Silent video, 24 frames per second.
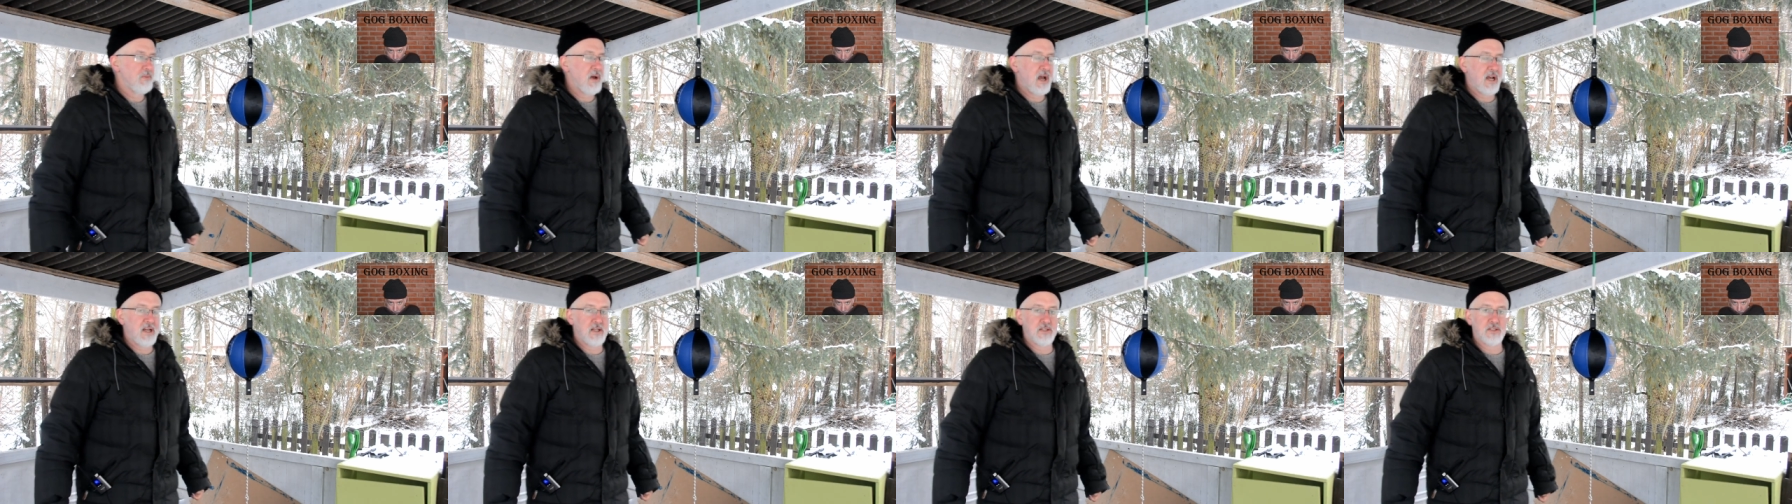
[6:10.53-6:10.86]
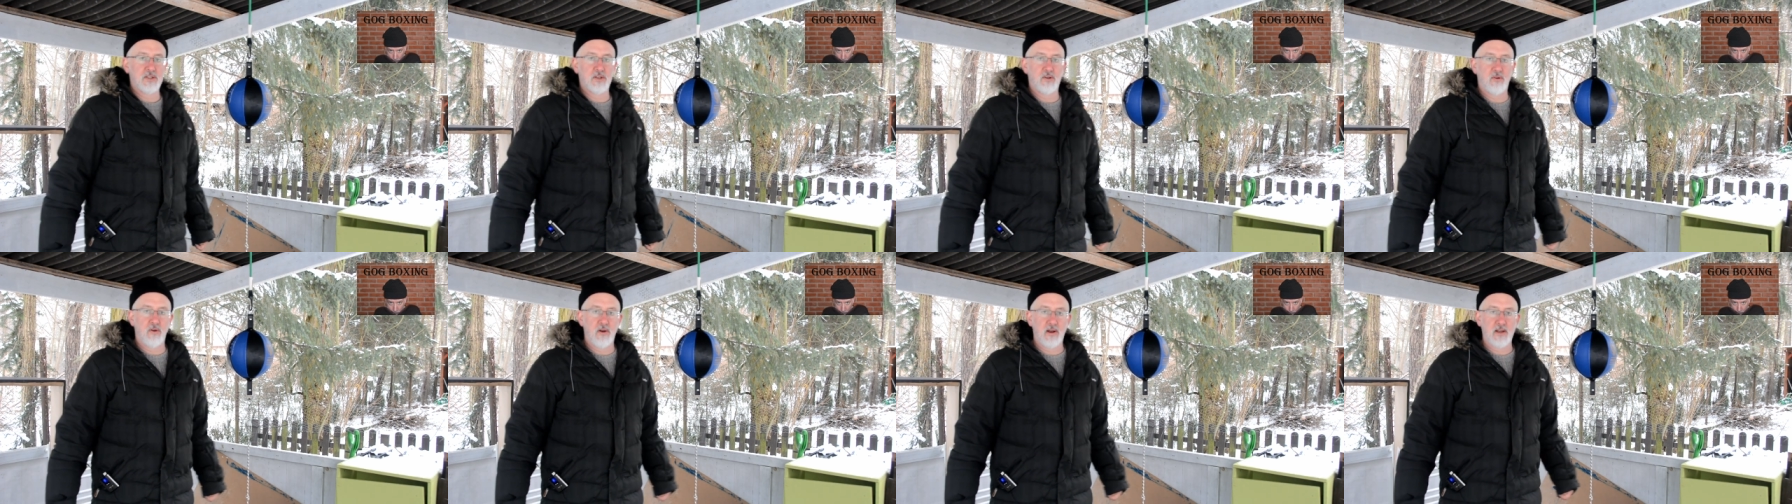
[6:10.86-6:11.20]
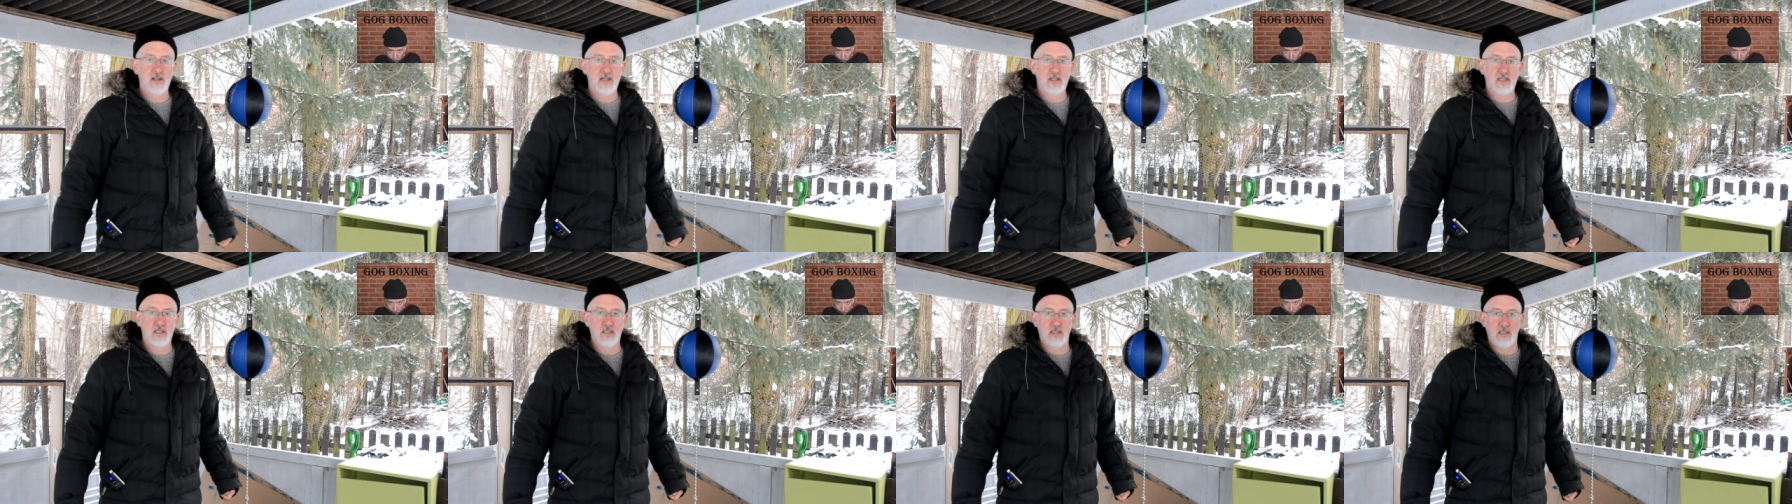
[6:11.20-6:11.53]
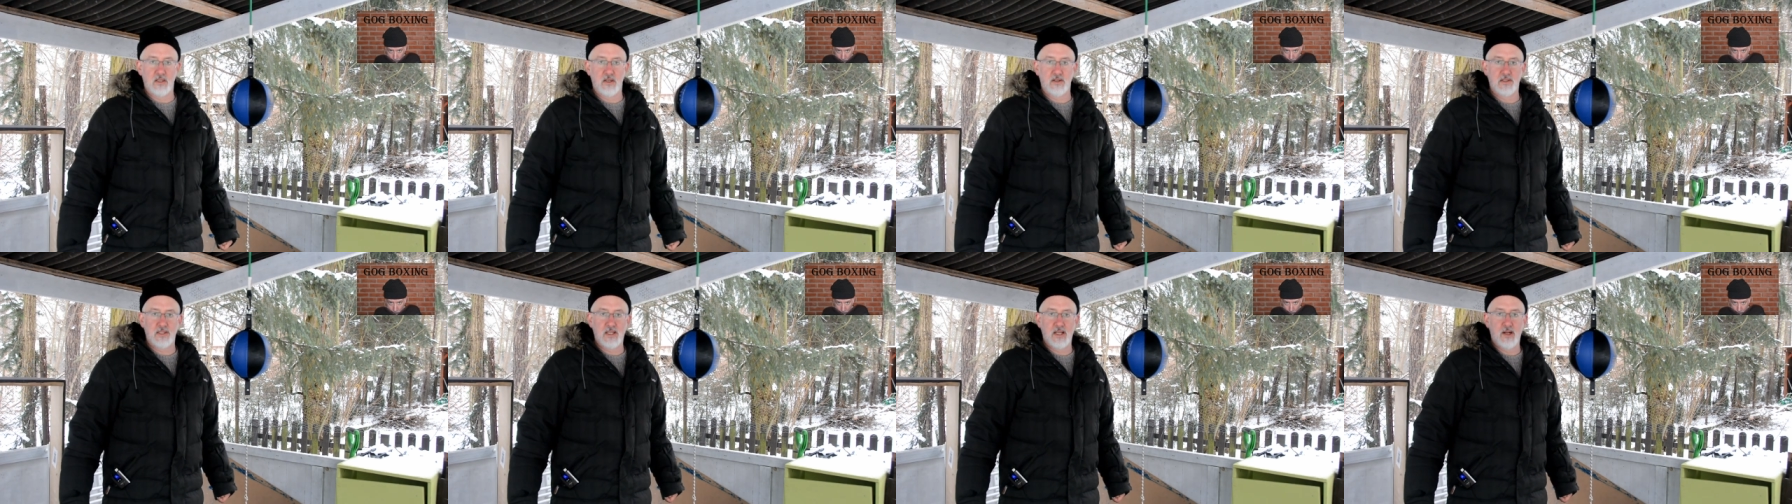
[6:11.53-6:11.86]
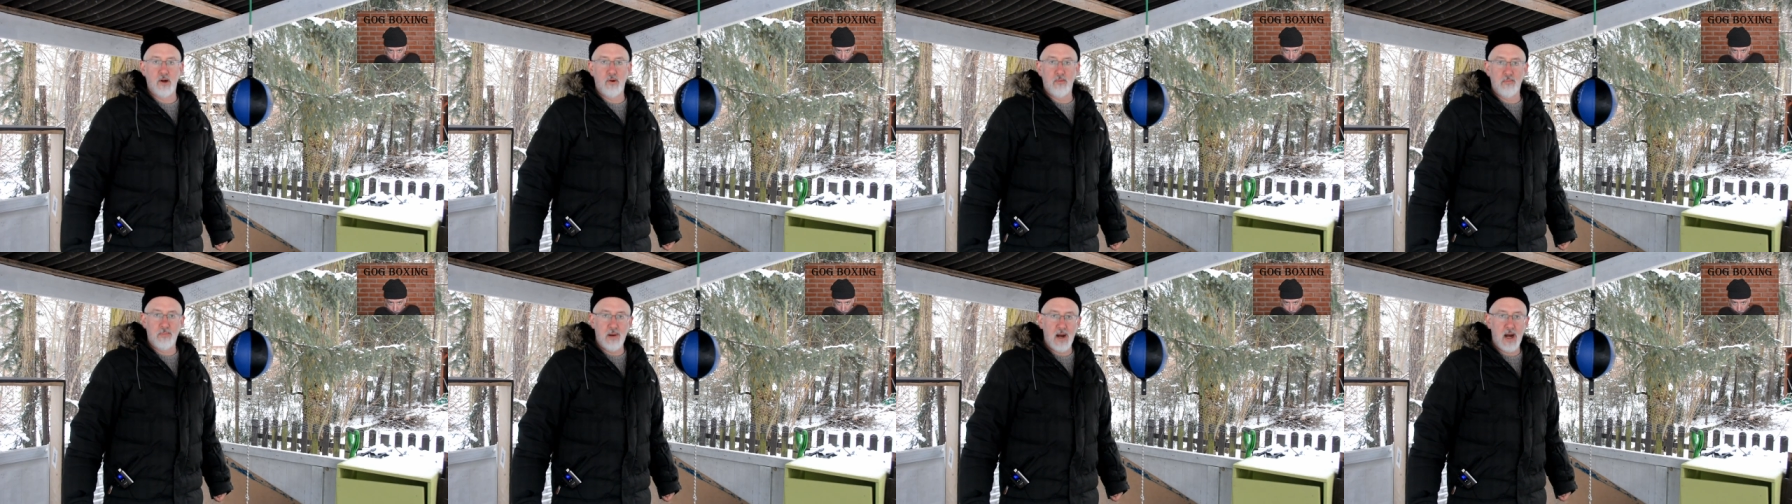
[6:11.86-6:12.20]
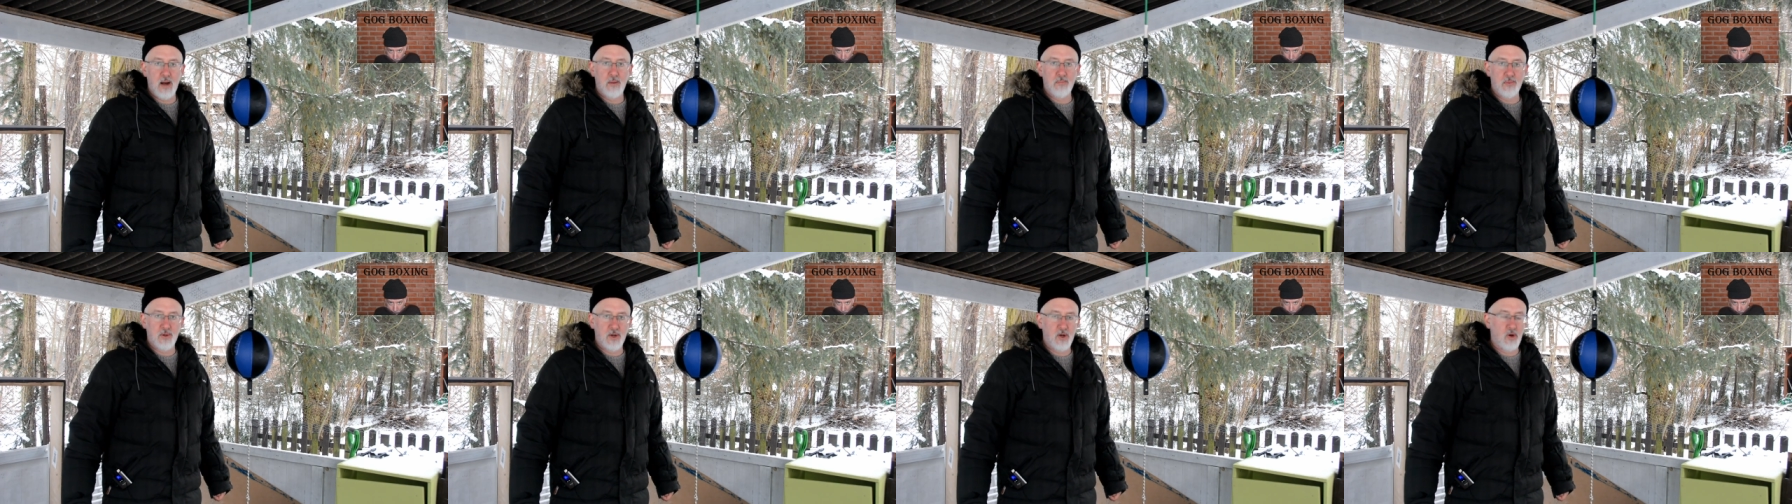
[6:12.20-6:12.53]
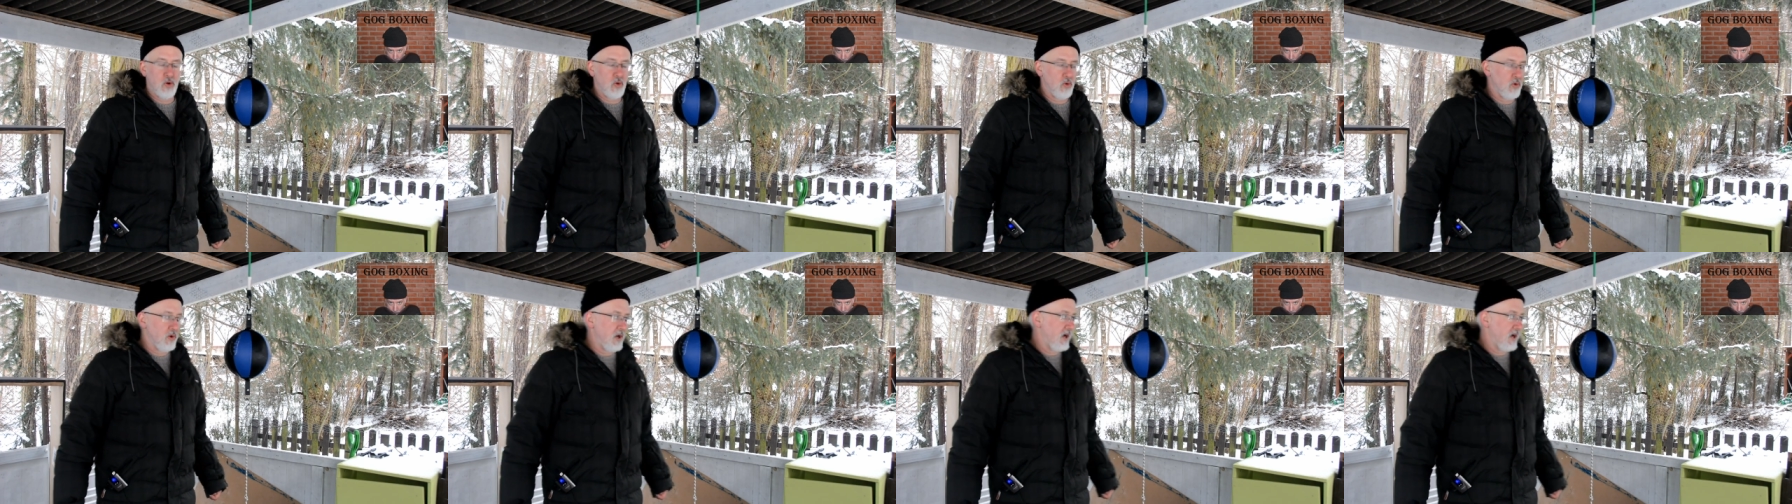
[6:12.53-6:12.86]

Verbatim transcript: bag is the greatest as long as they don't pop and hold